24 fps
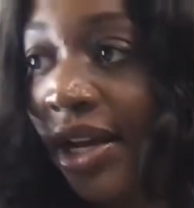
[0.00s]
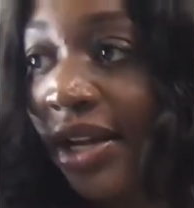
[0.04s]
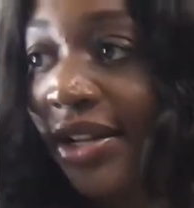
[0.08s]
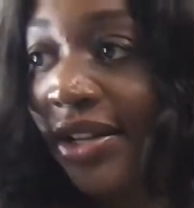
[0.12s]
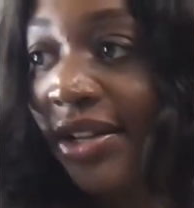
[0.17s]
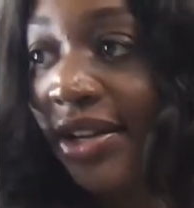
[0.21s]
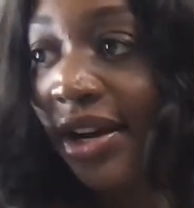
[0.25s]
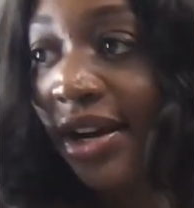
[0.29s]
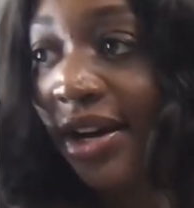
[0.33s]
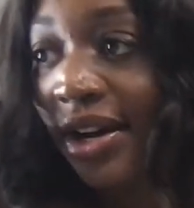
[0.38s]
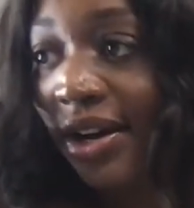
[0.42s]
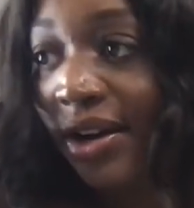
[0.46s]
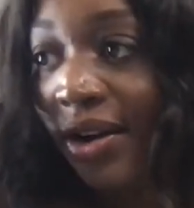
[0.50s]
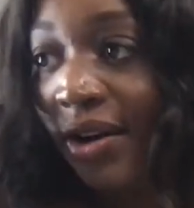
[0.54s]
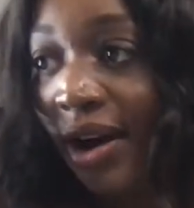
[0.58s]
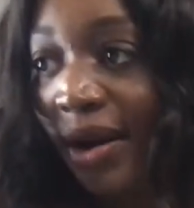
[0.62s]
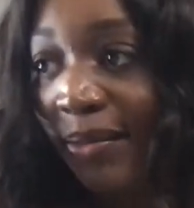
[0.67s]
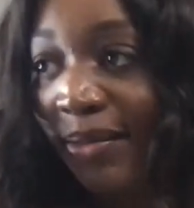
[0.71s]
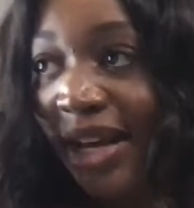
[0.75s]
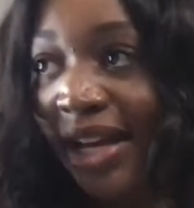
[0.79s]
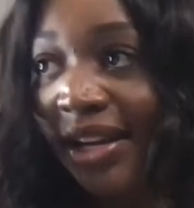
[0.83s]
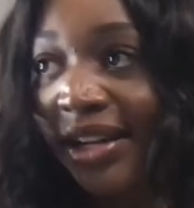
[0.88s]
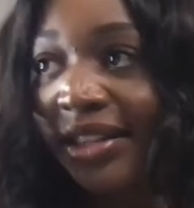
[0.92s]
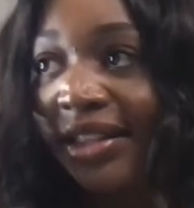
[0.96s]
No,
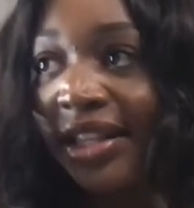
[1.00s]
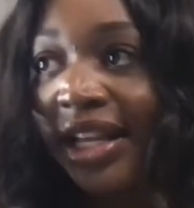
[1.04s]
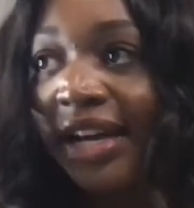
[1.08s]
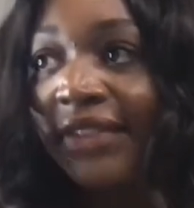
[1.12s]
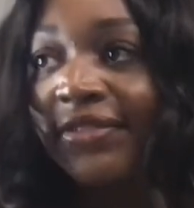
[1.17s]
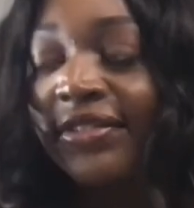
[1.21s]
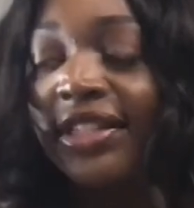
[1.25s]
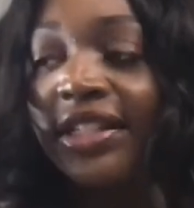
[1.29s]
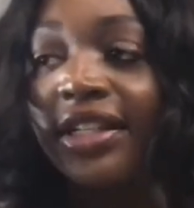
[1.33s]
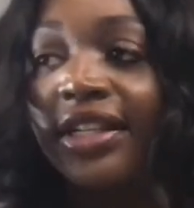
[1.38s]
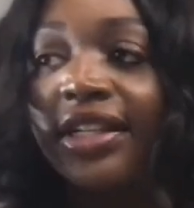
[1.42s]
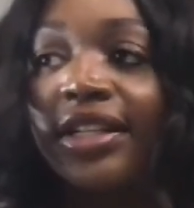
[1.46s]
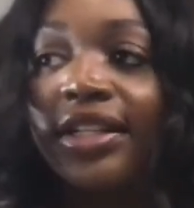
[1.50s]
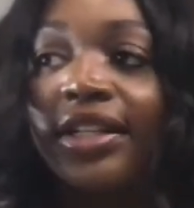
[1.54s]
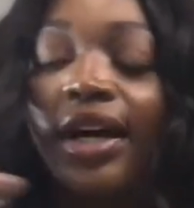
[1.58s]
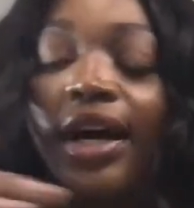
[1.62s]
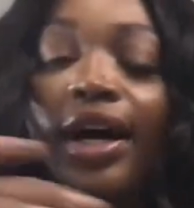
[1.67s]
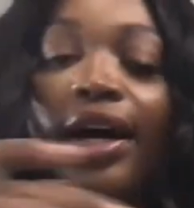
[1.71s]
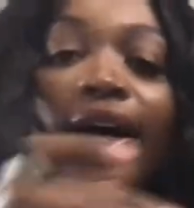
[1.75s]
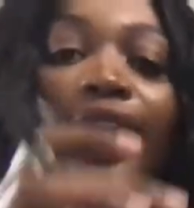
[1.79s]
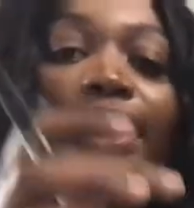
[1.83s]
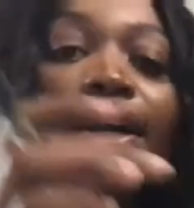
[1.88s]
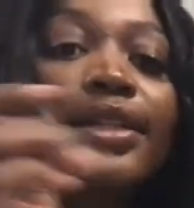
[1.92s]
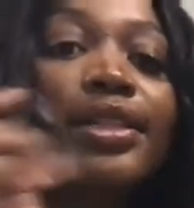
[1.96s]
I'm not a lefty.
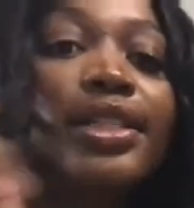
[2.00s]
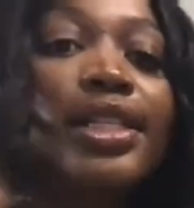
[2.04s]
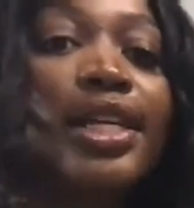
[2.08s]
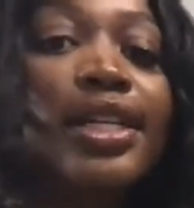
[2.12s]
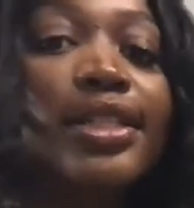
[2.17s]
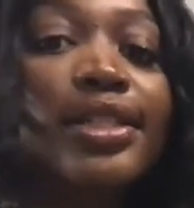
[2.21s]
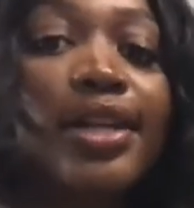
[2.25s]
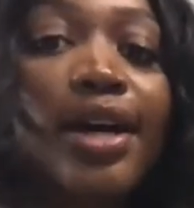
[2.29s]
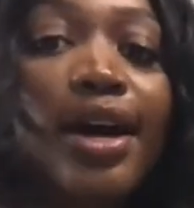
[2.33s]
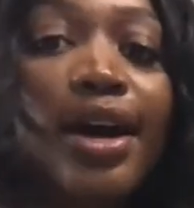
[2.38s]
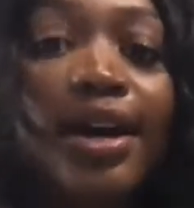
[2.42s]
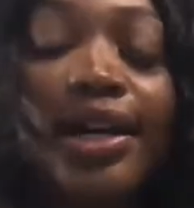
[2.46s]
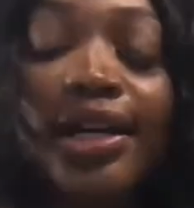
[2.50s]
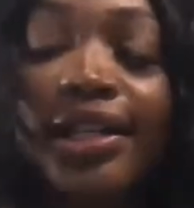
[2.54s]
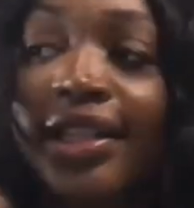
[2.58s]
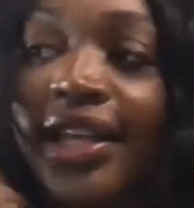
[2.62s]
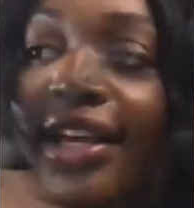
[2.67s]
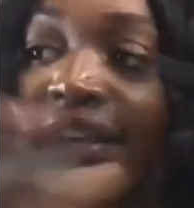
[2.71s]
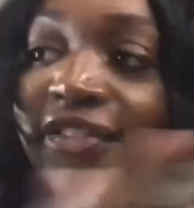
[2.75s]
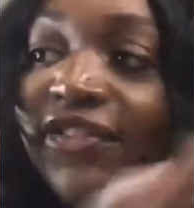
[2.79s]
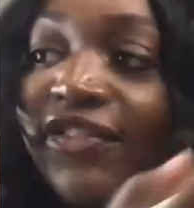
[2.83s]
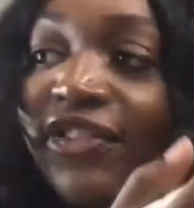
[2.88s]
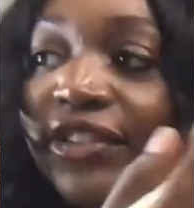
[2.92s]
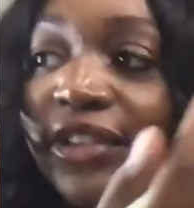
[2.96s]
Uh, TikTok,
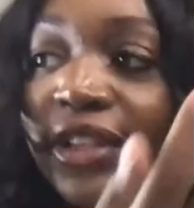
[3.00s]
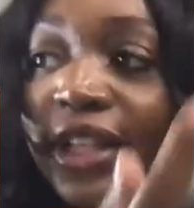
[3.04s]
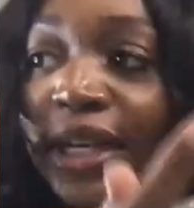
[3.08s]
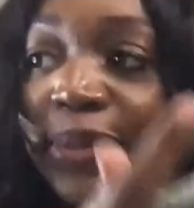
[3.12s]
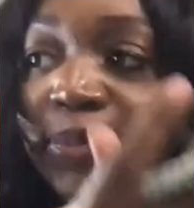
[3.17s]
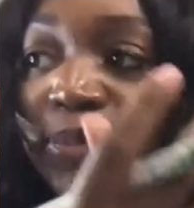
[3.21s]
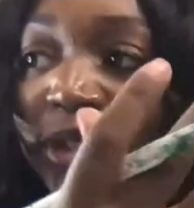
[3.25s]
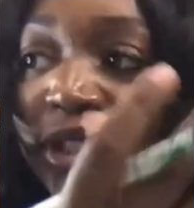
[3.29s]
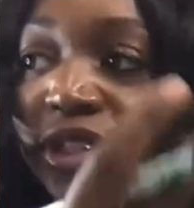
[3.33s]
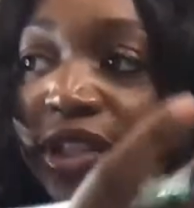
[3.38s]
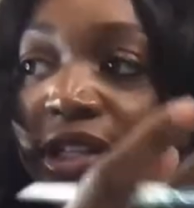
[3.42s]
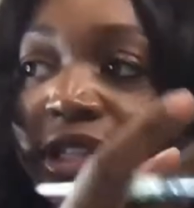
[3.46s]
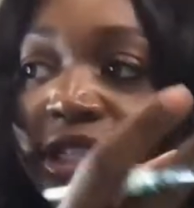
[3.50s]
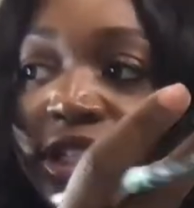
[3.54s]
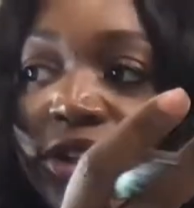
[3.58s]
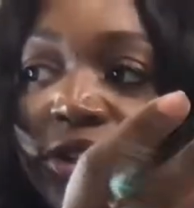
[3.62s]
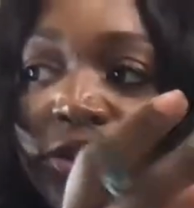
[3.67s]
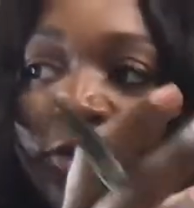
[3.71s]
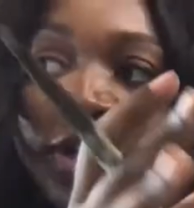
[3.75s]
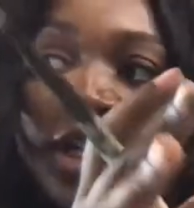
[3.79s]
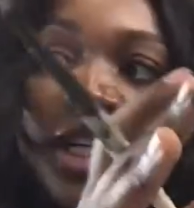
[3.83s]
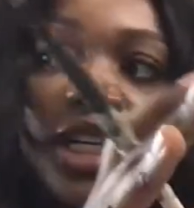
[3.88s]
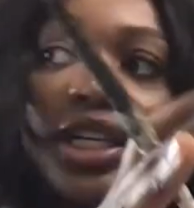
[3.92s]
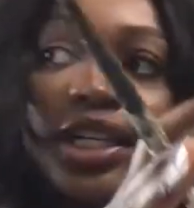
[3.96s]
they flip the
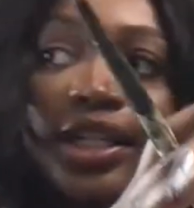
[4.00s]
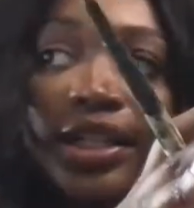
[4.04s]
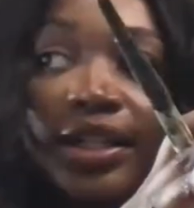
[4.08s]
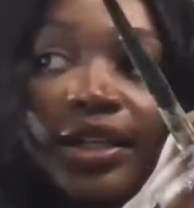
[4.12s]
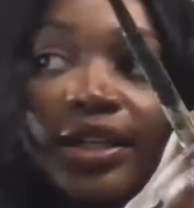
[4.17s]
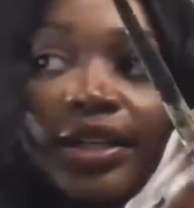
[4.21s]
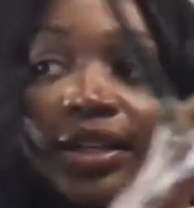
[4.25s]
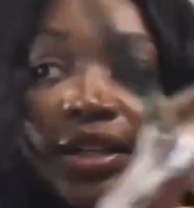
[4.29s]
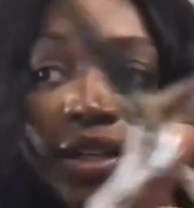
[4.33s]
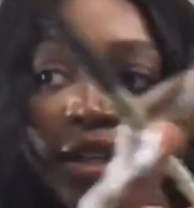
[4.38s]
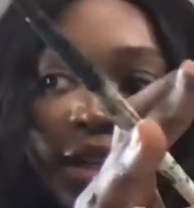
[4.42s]
screen.